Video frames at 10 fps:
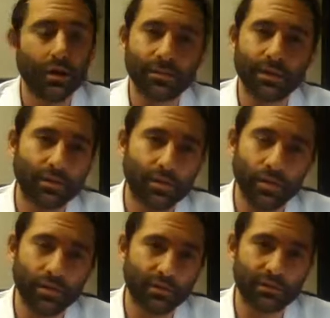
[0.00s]
No, I
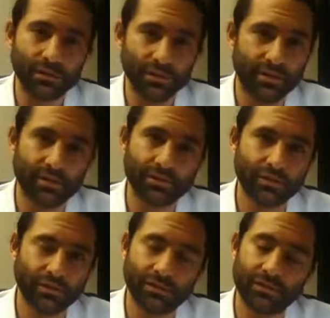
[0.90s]
mean, when you're a
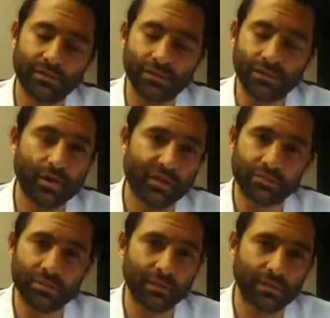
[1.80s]
doctor, you're in a
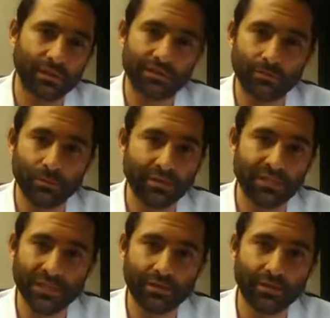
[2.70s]
hospital. If
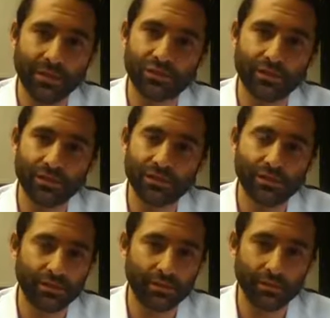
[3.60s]
someone's sick or
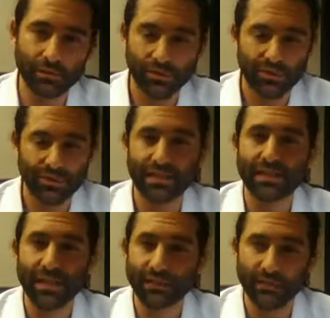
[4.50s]
injured, you just
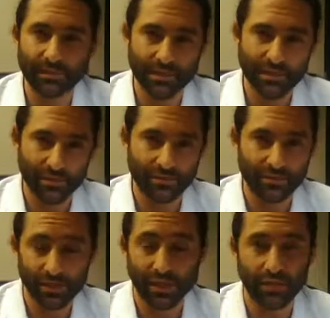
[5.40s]
take care of them. That's
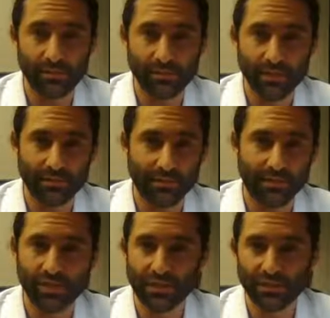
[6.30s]
your job. You're
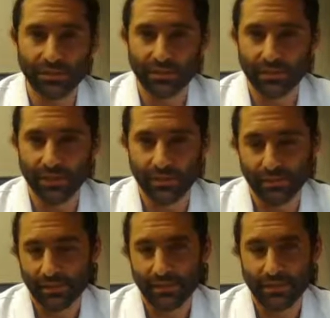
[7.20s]
not a judge. You're
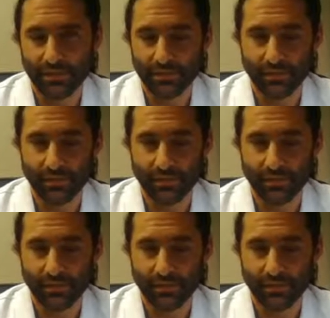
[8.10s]
not